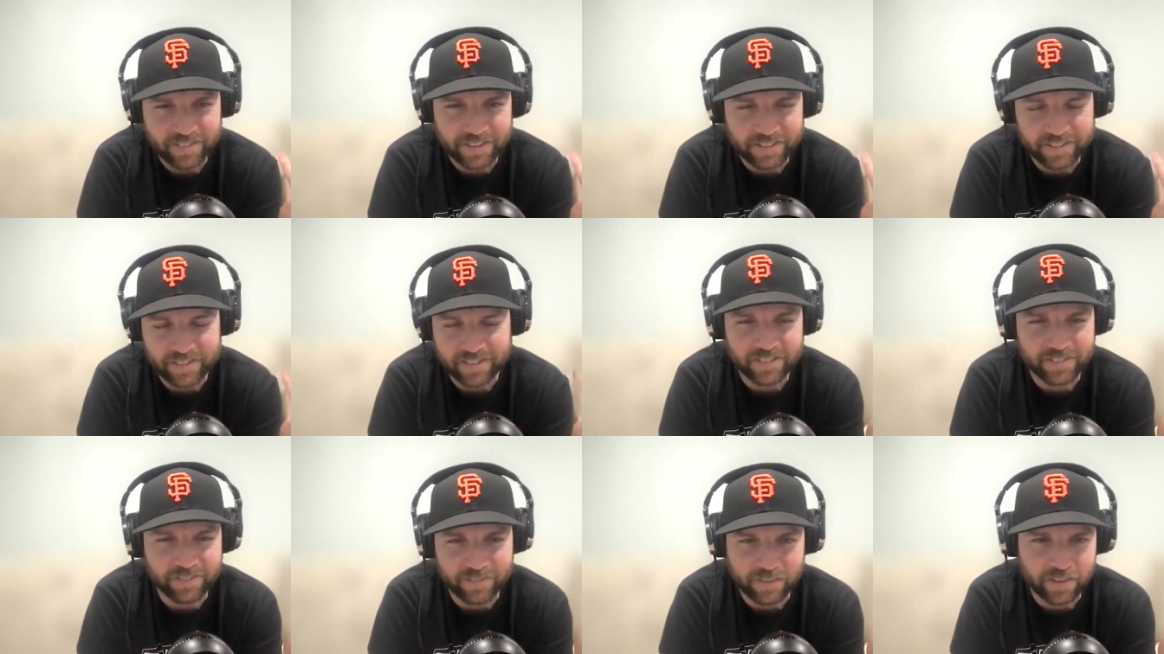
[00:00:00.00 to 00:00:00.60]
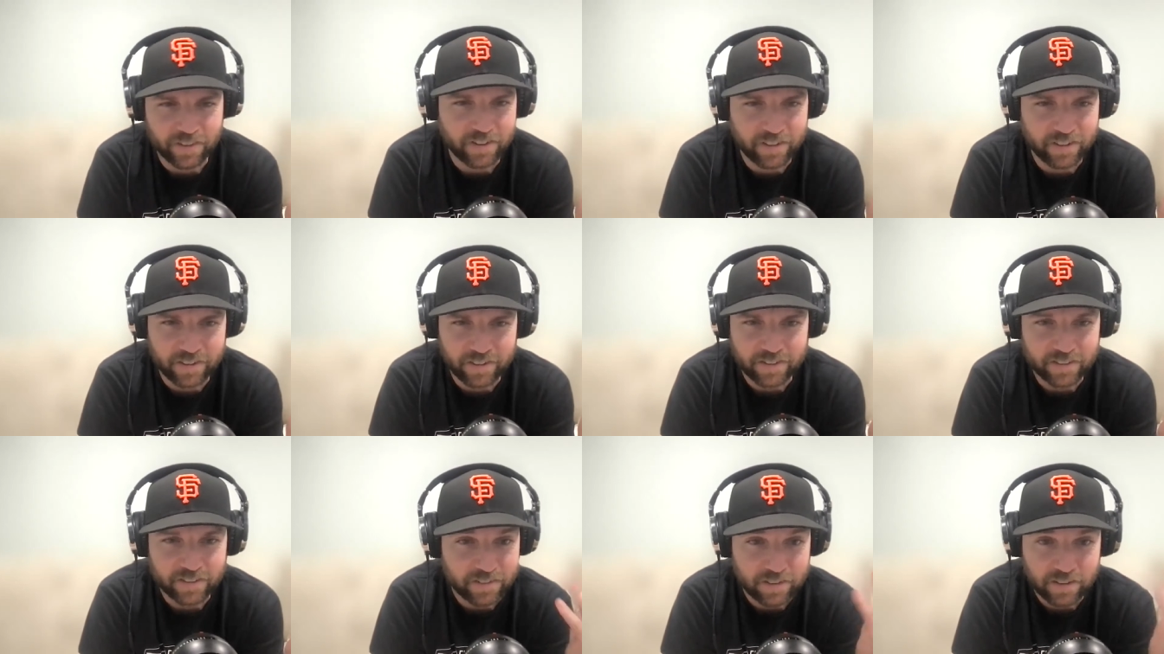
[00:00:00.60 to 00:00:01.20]
like, dude, uh,
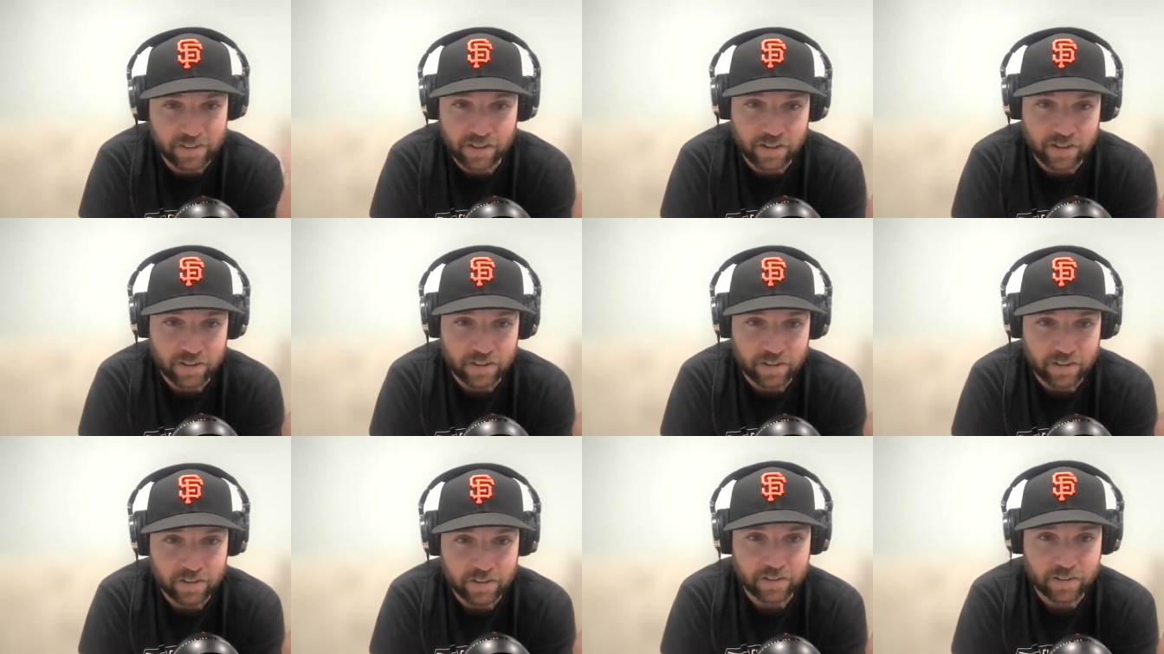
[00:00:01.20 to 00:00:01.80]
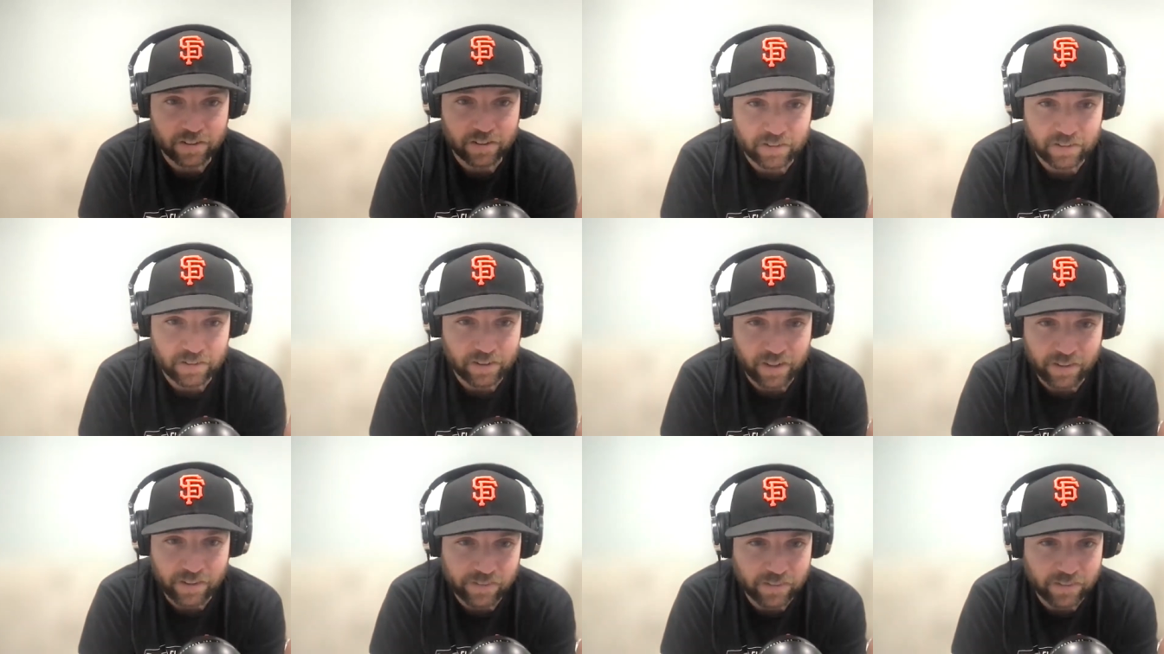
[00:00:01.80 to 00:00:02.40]

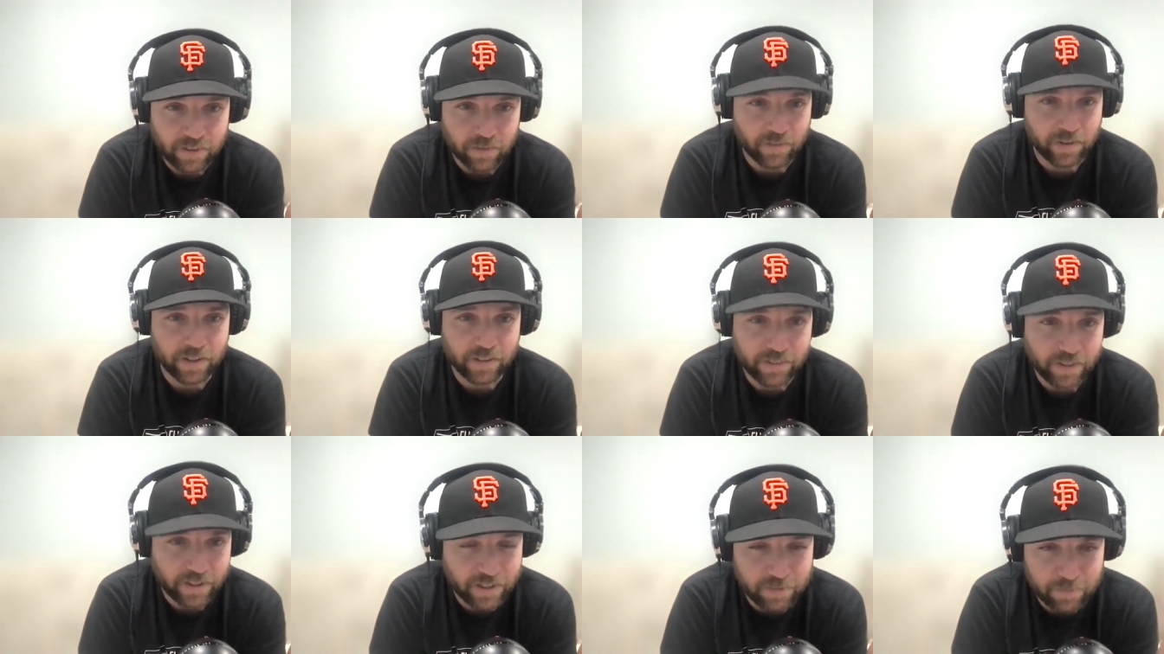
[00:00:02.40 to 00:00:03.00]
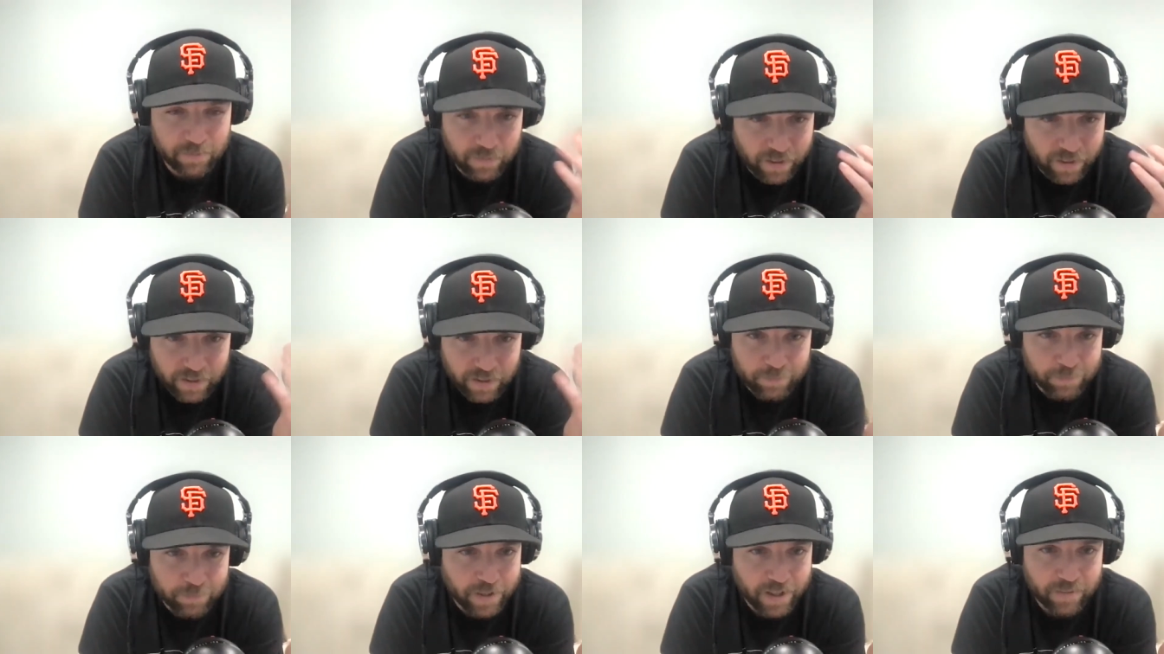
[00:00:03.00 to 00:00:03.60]
Kensington Rich, I can I
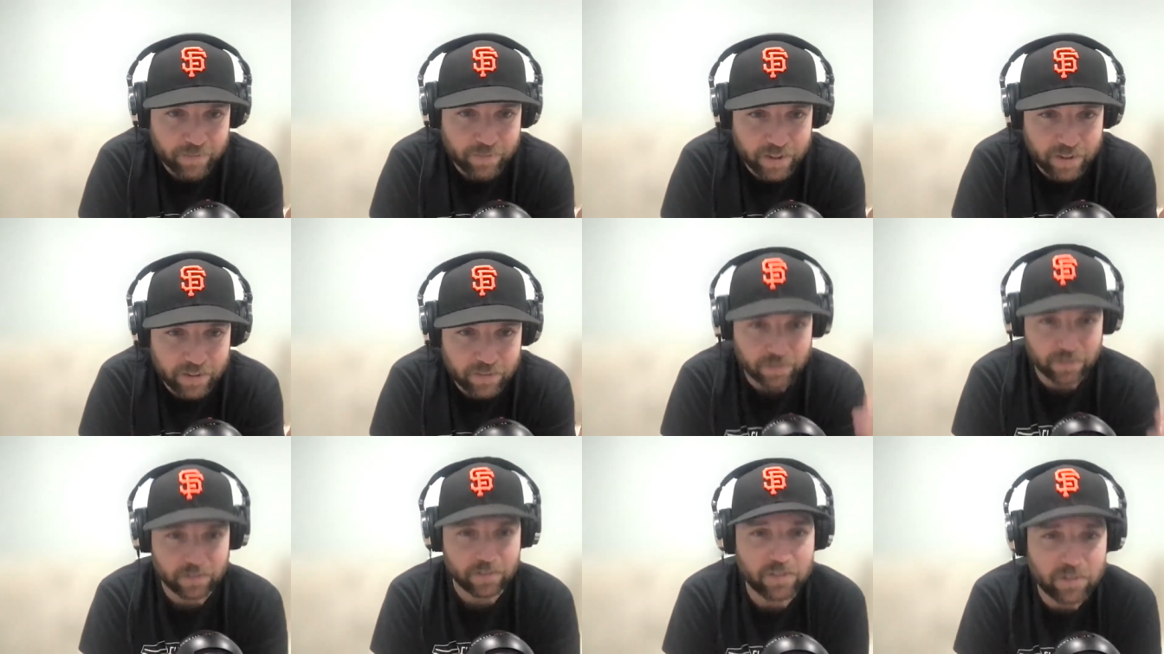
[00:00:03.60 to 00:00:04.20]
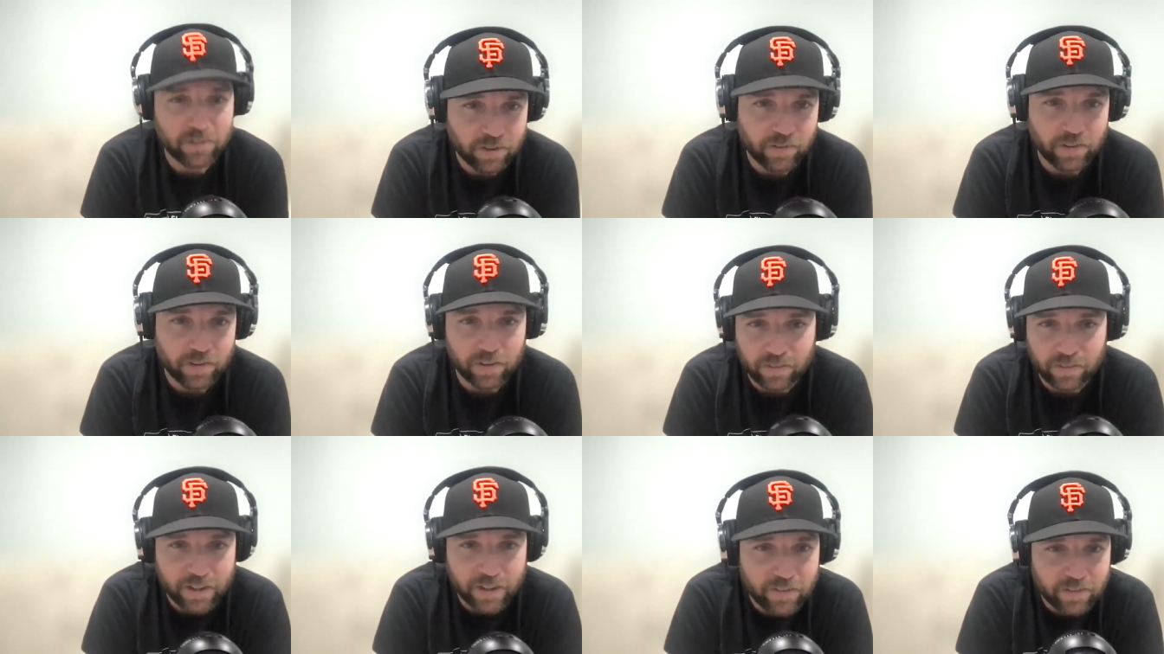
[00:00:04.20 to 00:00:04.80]
can buy my own
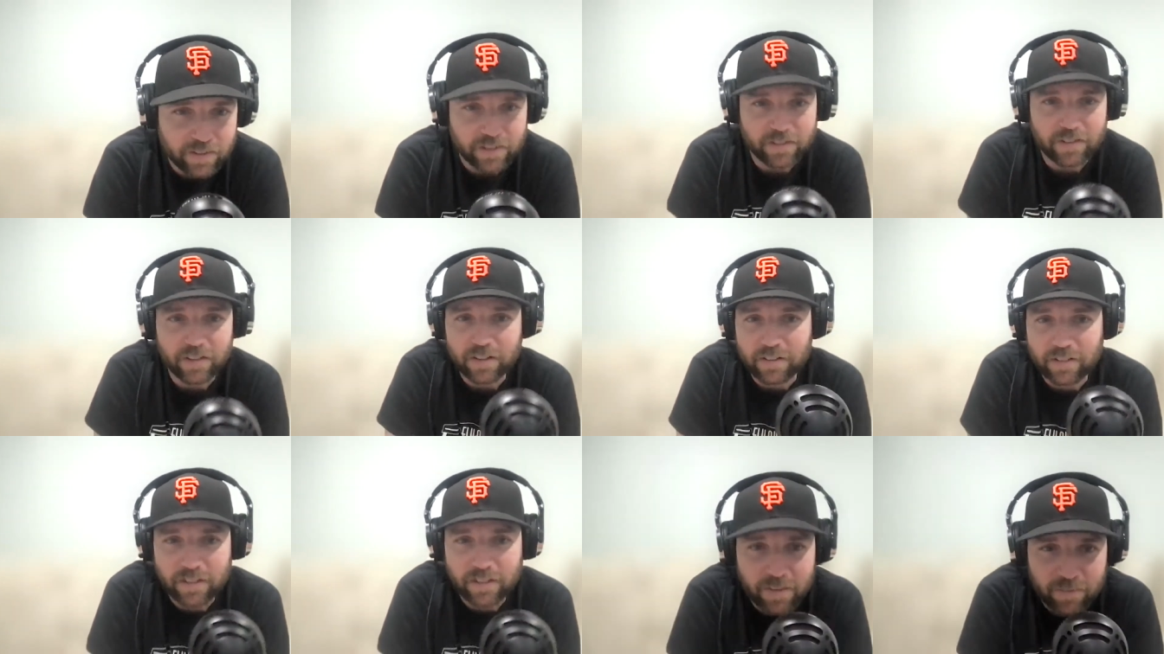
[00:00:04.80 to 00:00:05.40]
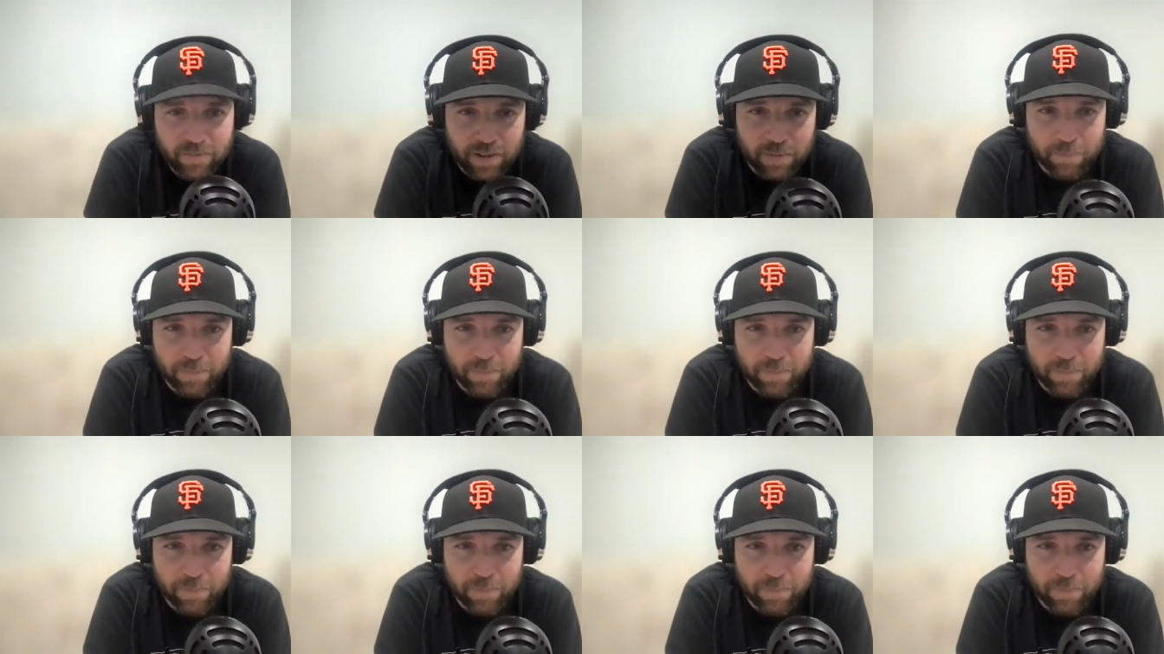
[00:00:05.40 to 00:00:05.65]
Cheerios. I don't need you to give me a